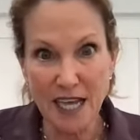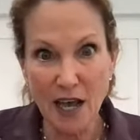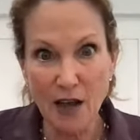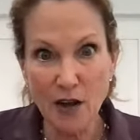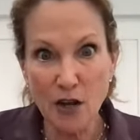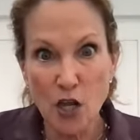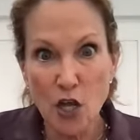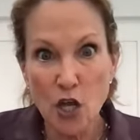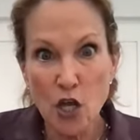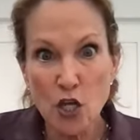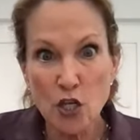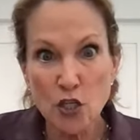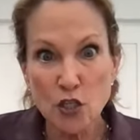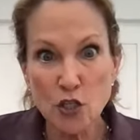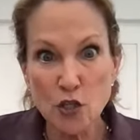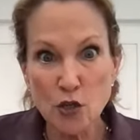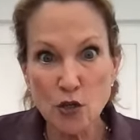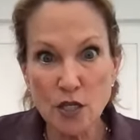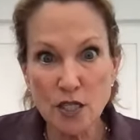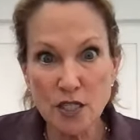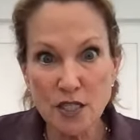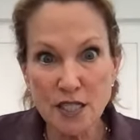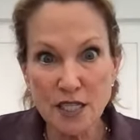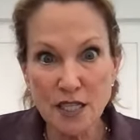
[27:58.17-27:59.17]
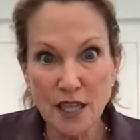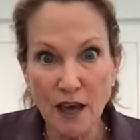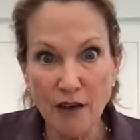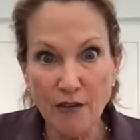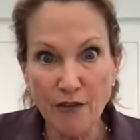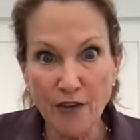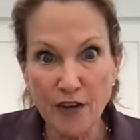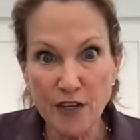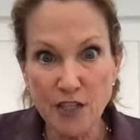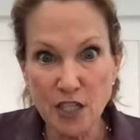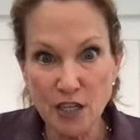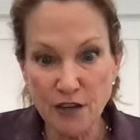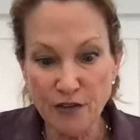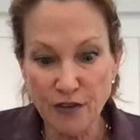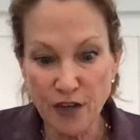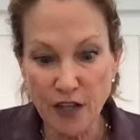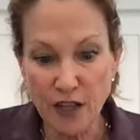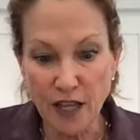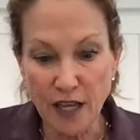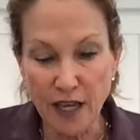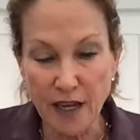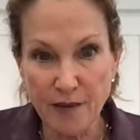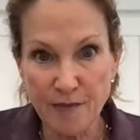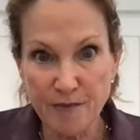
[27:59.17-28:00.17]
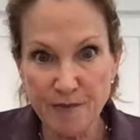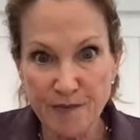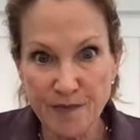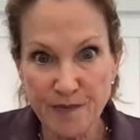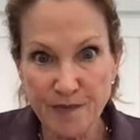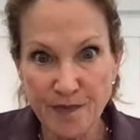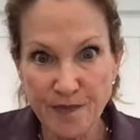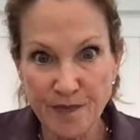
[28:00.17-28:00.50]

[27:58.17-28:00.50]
out so you could see that fudgy filling.